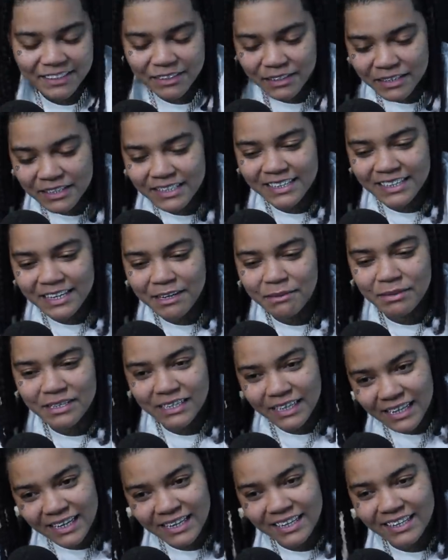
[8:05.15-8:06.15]
You understand what I'm
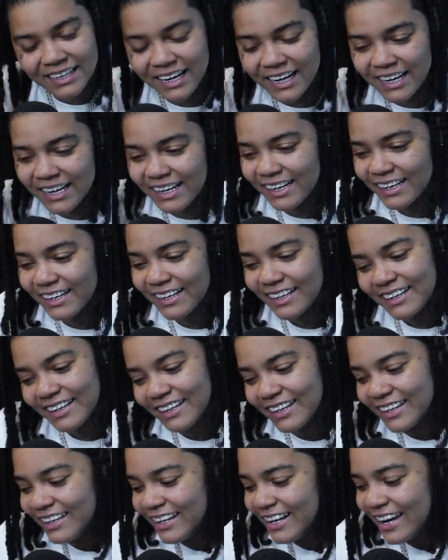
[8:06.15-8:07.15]
saying? Like,
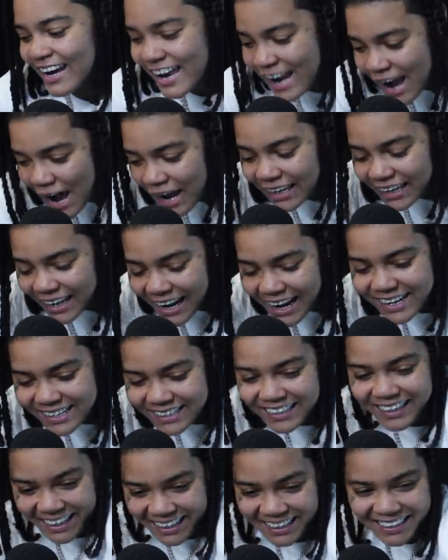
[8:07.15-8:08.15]
and I like
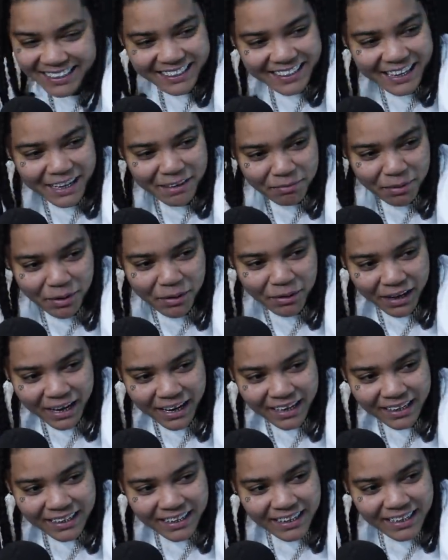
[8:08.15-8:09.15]
that. Yeah, like, nah, bro, that
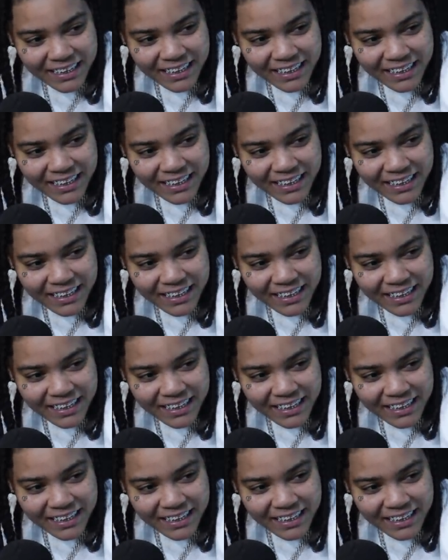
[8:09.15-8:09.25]
like, shit is,